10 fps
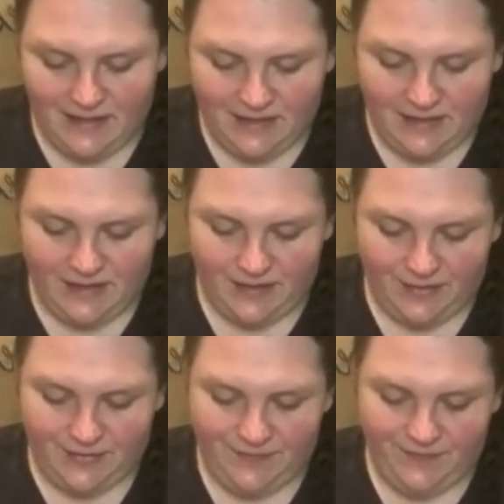
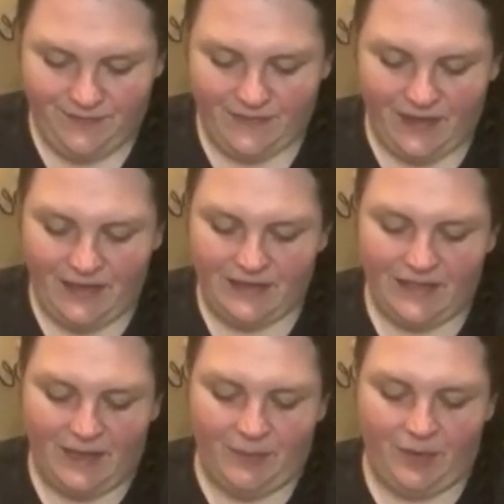So, and the
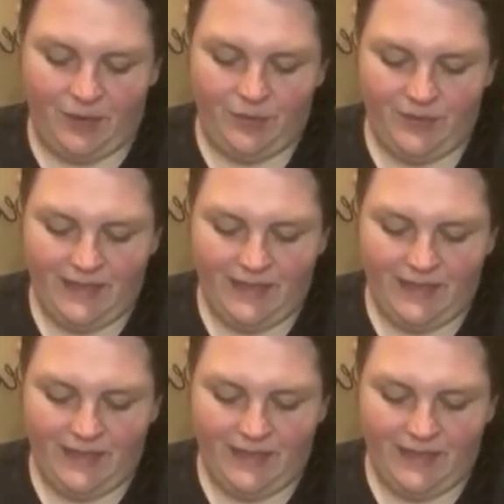type of glue it